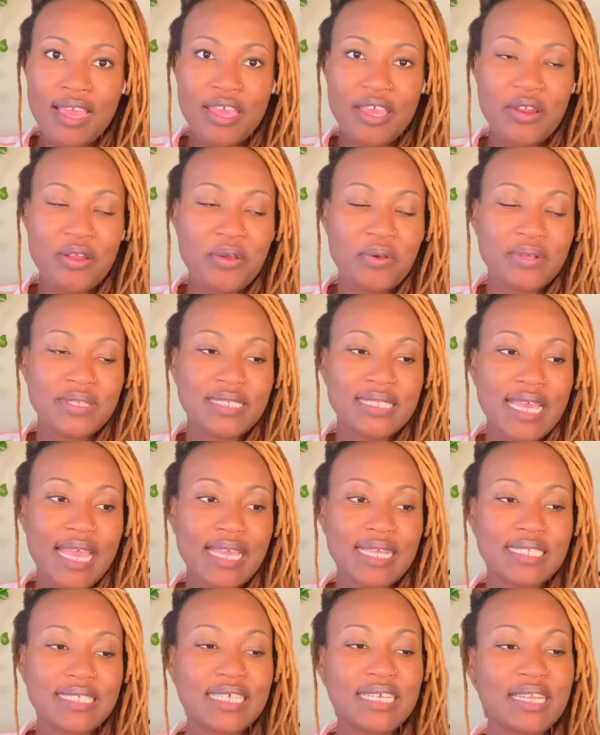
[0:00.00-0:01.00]
you know, it's
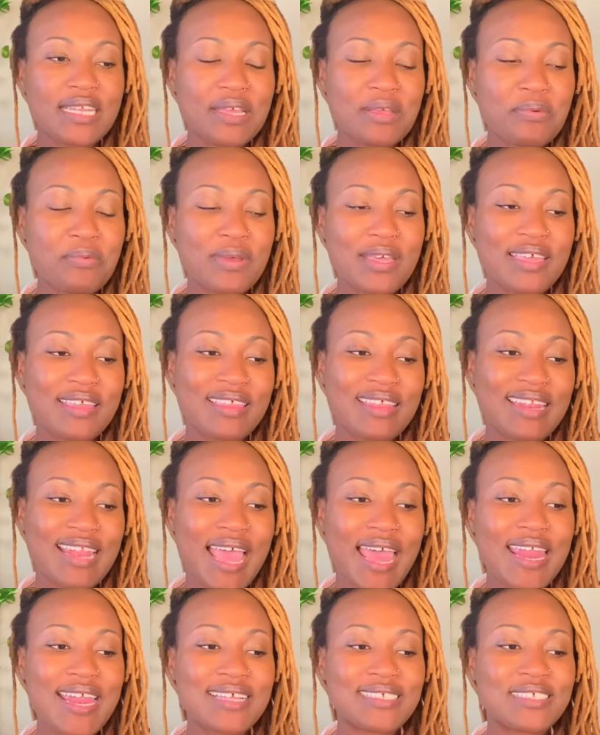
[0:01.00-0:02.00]
like dealing with
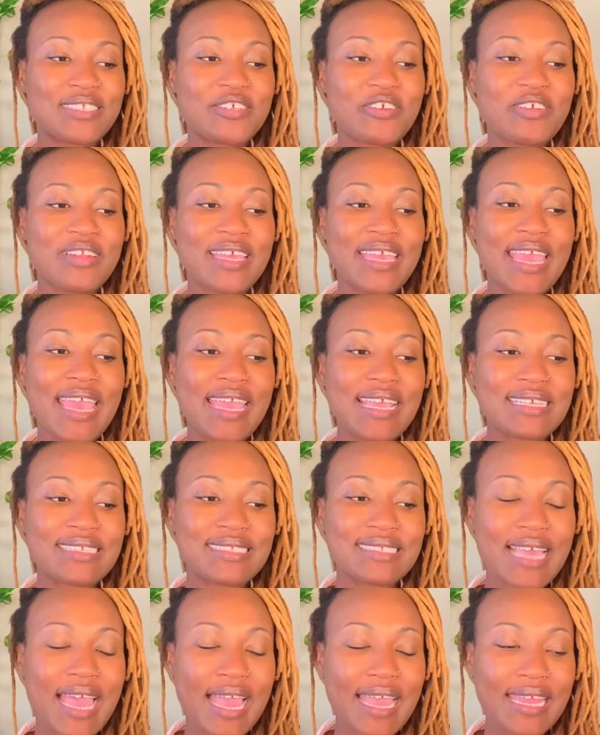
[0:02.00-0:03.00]
not necessarily
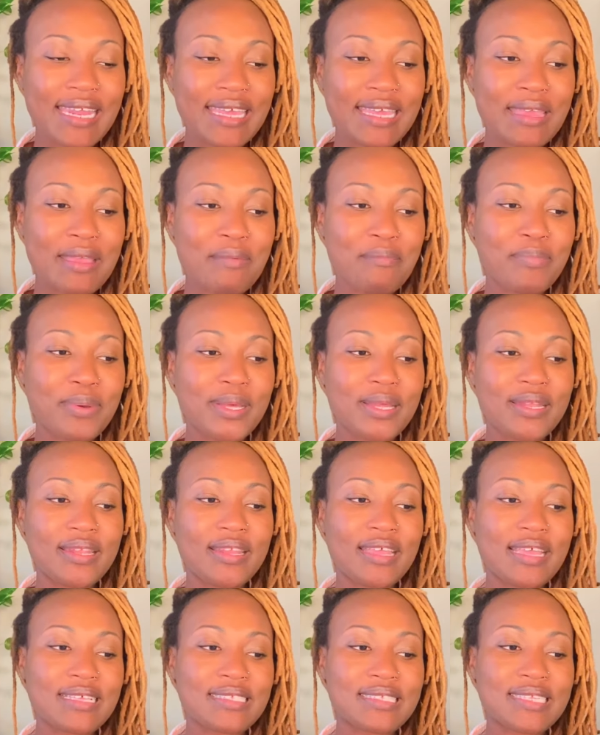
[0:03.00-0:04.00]
anxiety,
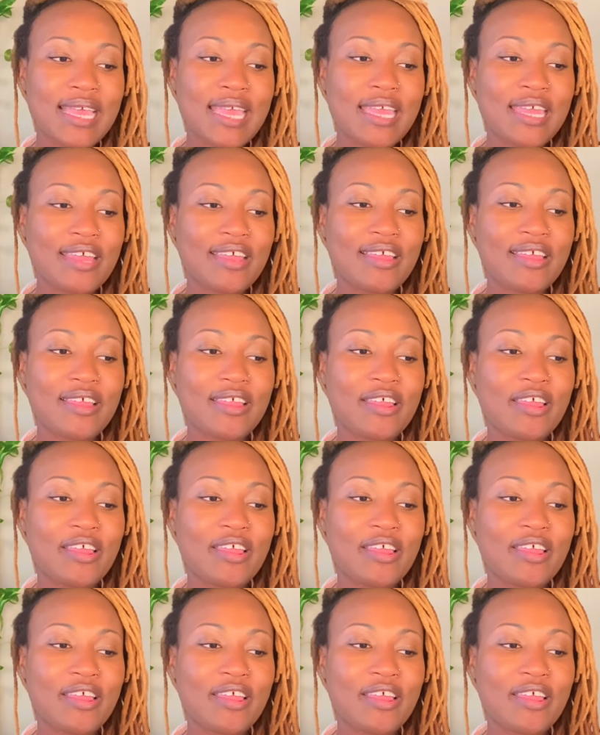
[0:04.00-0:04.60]
but it's like,